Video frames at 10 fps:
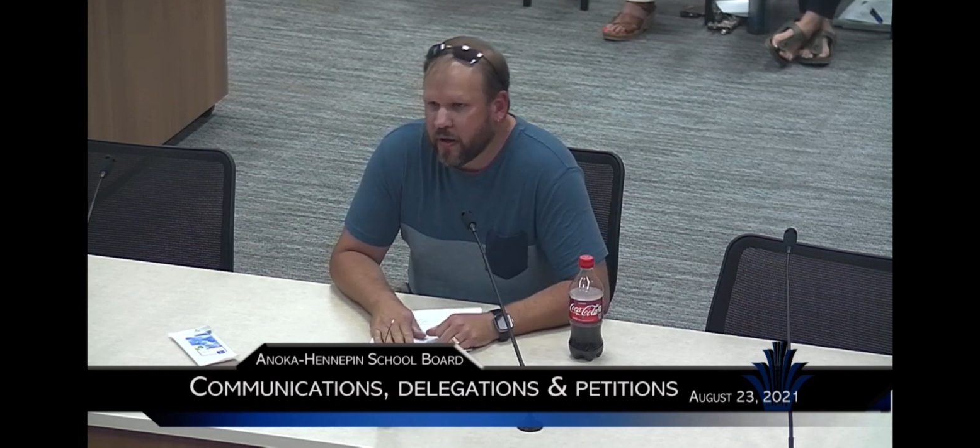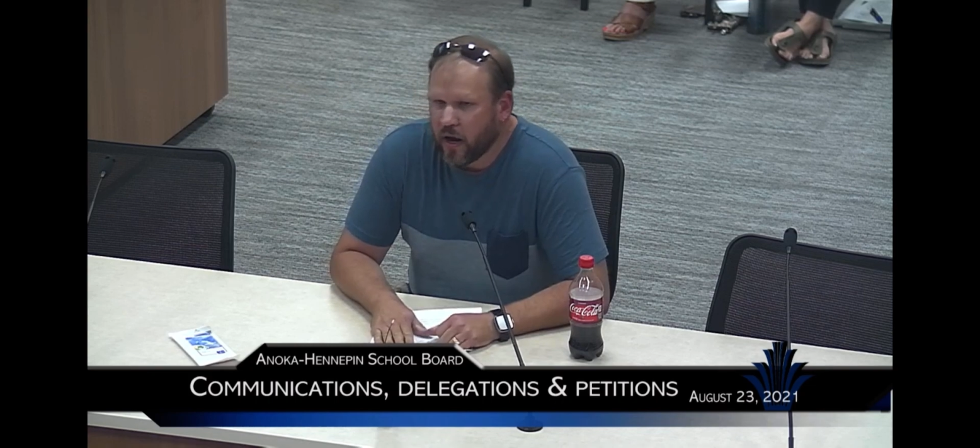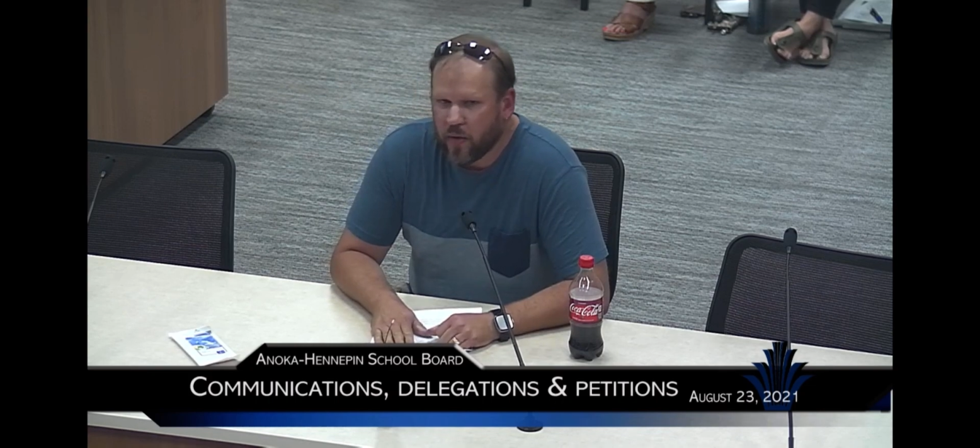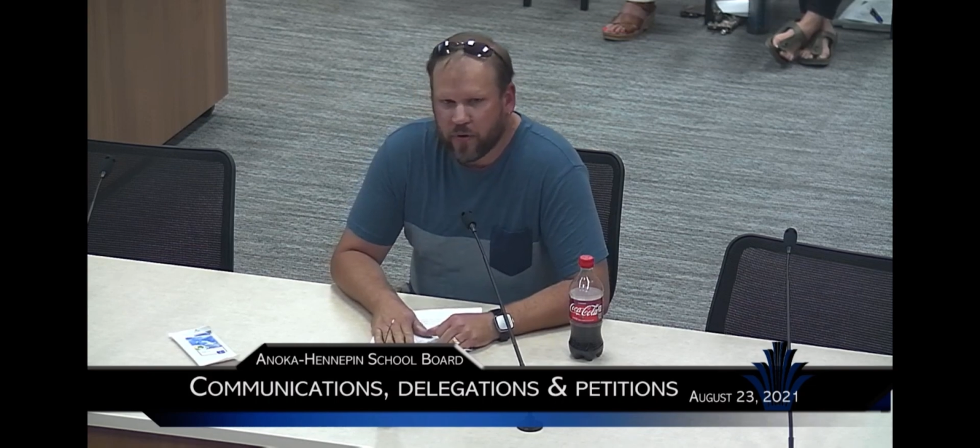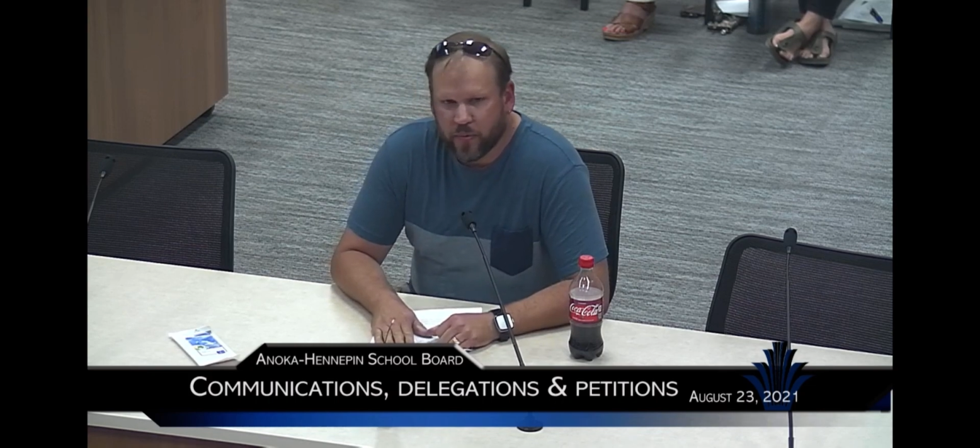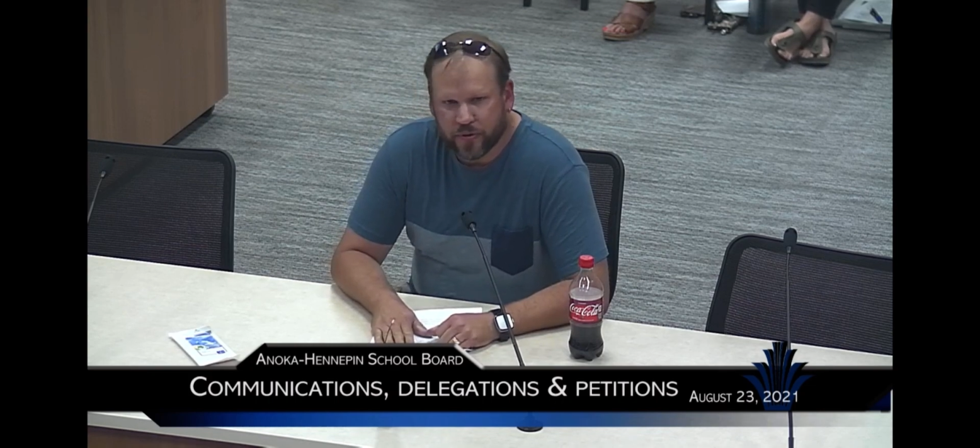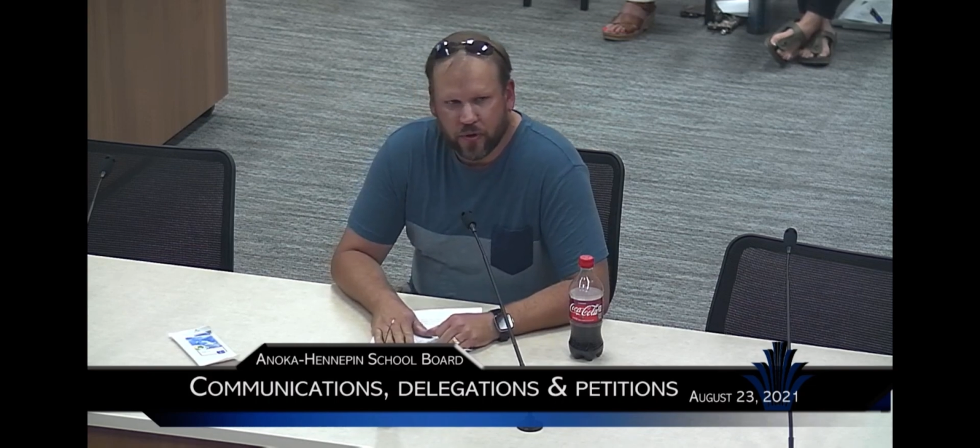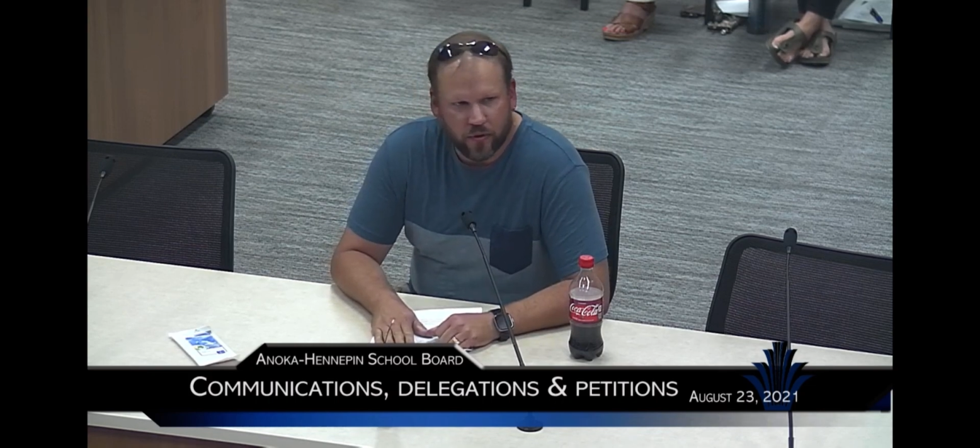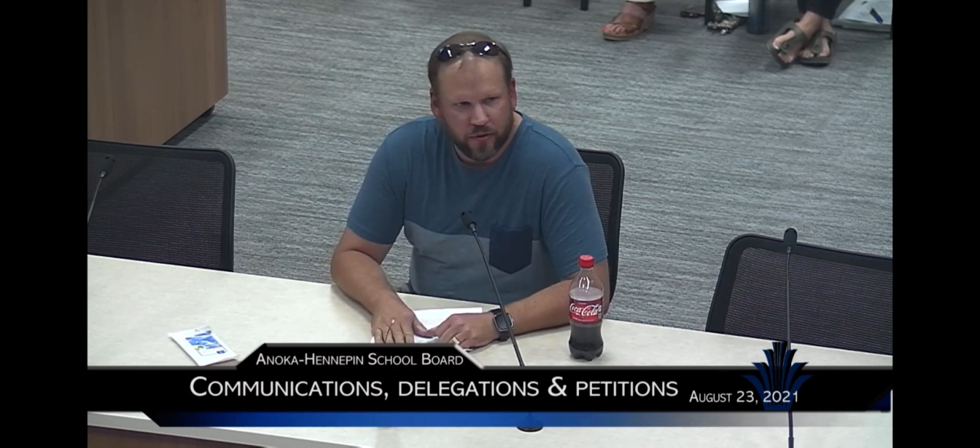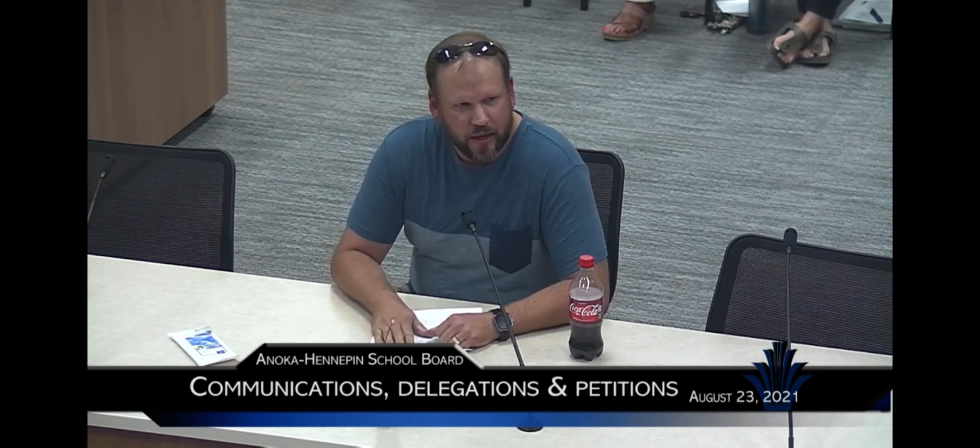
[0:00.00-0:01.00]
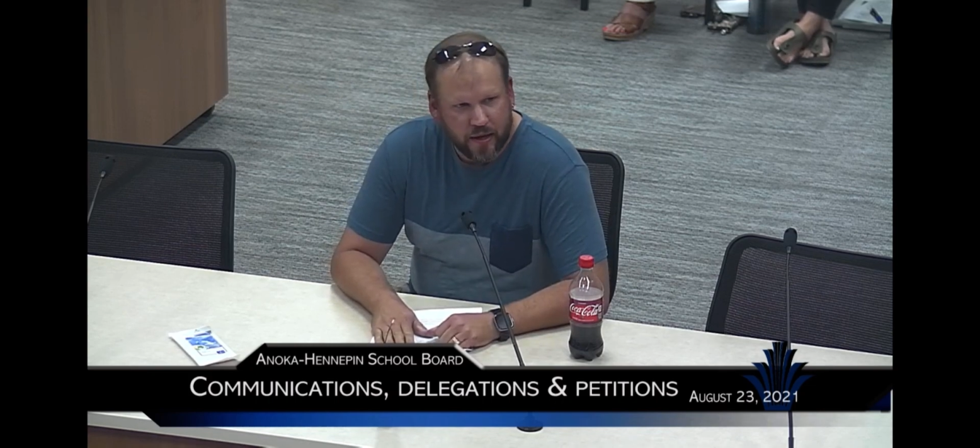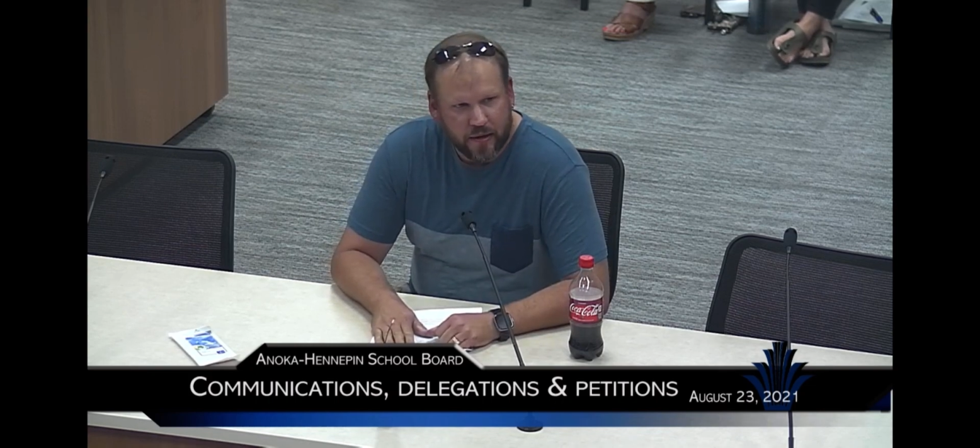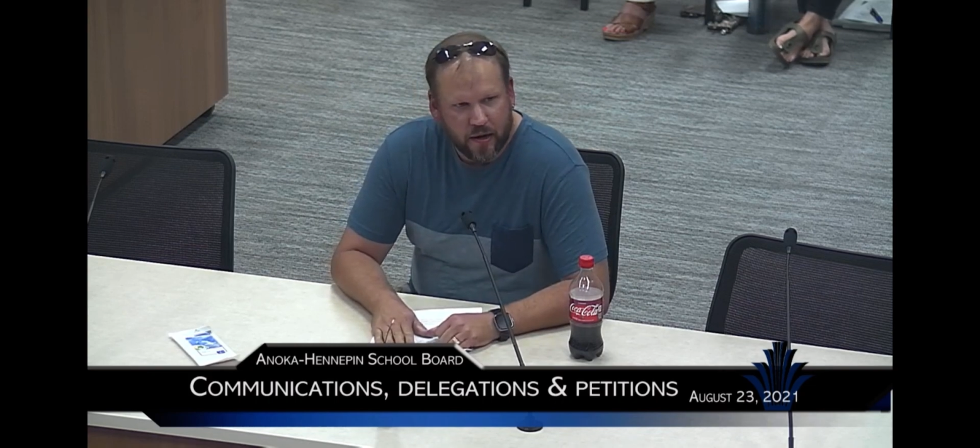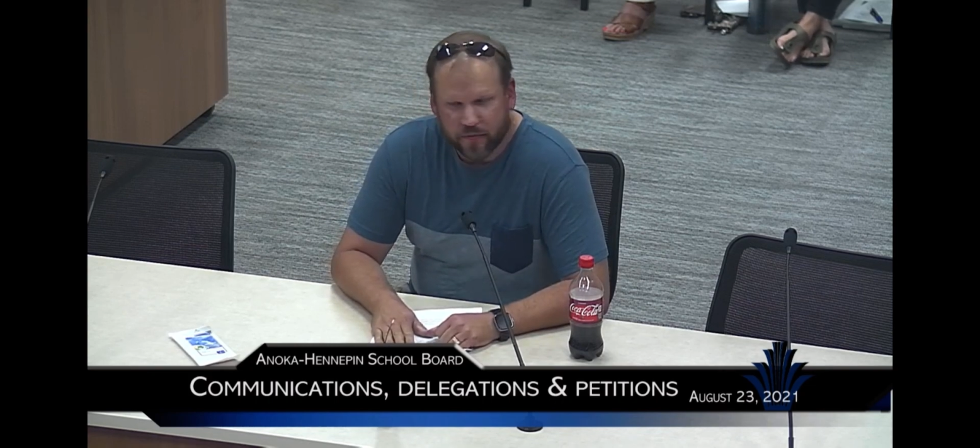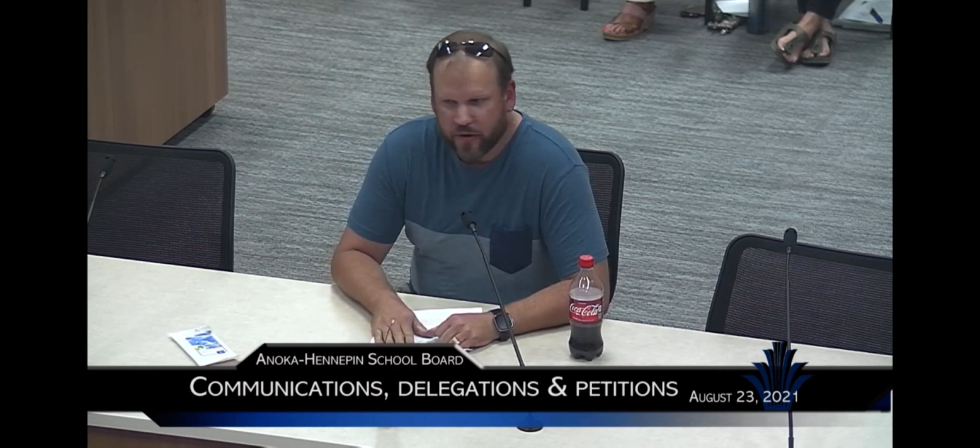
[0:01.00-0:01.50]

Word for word: um, we were told that none